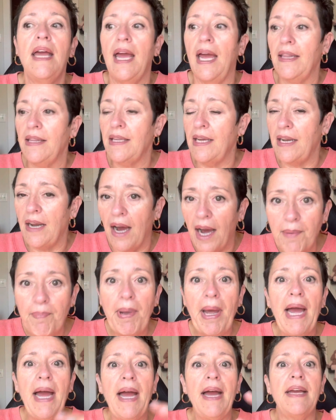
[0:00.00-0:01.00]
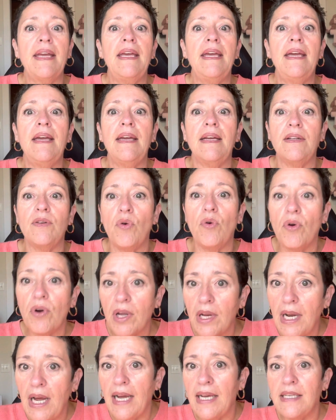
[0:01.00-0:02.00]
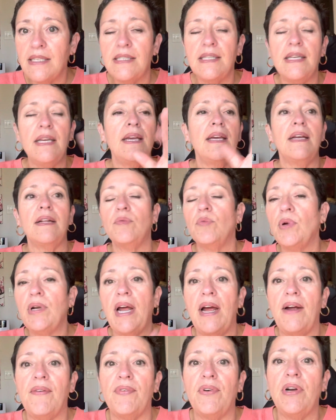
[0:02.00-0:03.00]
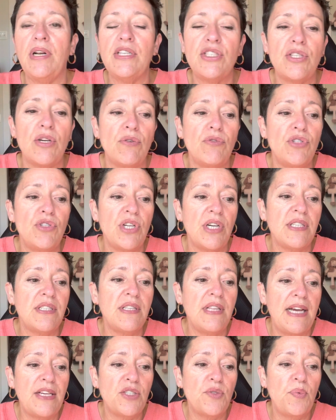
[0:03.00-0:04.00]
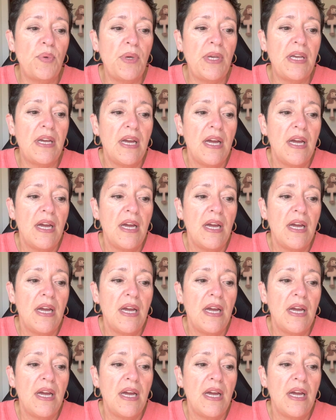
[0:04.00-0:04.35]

and then unpacking and organizing and whatever. And so just last week,